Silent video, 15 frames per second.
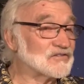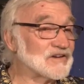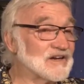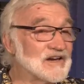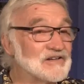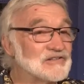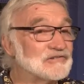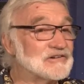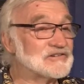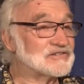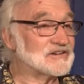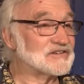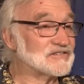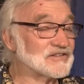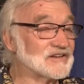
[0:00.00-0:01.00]
Because the
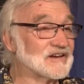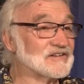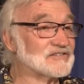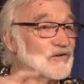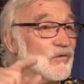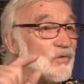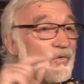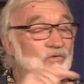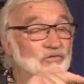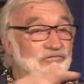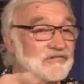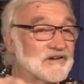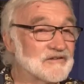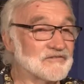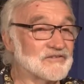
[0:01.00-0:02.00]
interesting thing is
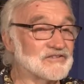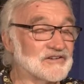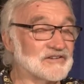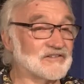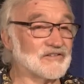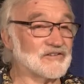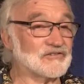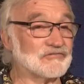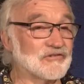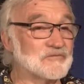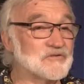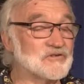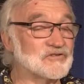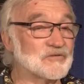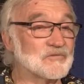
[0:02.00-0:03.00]
all three of us sitting in
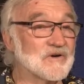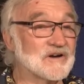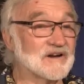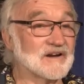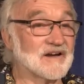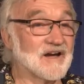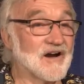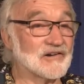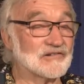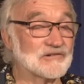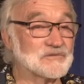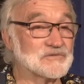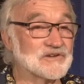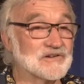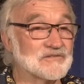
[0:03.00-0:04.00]
this room used to work at
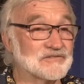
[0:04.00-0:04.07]
Carter